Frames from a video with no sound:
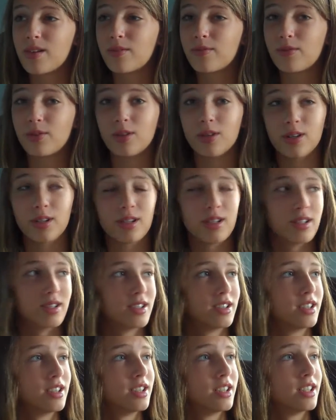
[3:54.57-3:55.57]
For
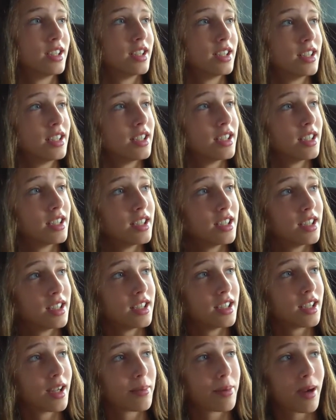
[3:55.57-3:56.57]

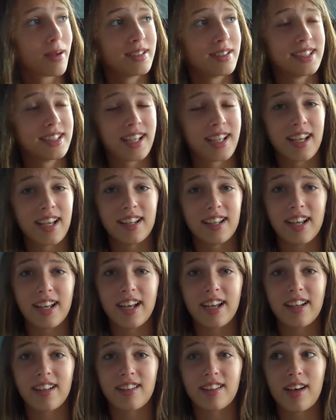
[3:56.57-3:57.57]
probably say
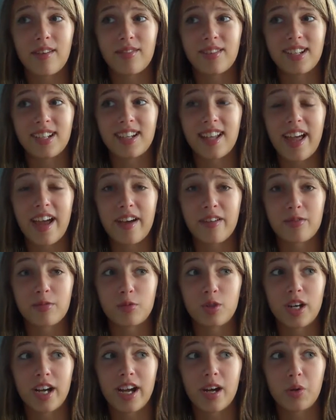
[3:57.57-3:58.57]
like 11 and a half
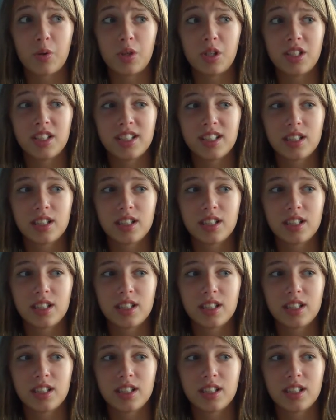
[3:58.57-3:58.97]
more hours.